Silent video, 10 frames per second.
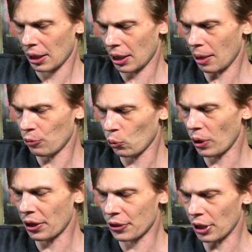comes
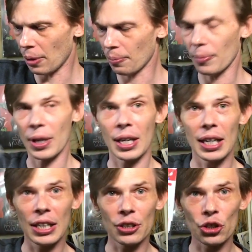with some
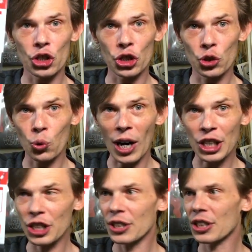
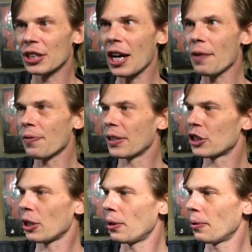instruction stuff and
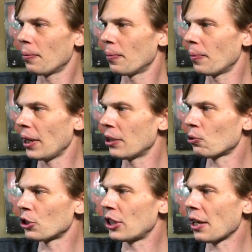some
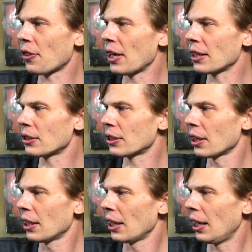interesting things.
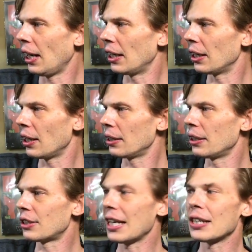My
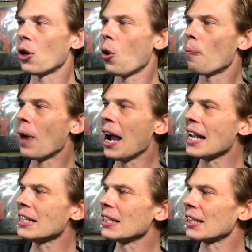
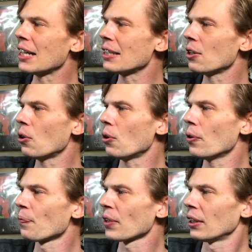
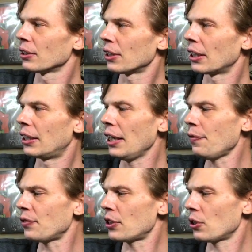Nintendo, it's a
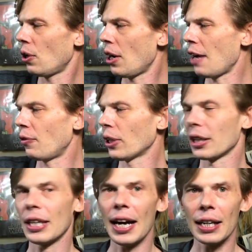gift, so I'll have a look
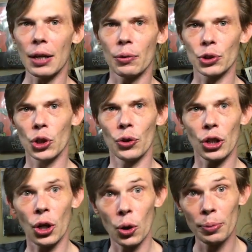at that. I don't show the
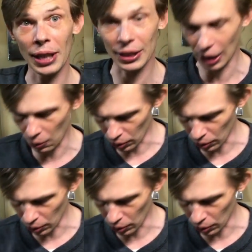code because I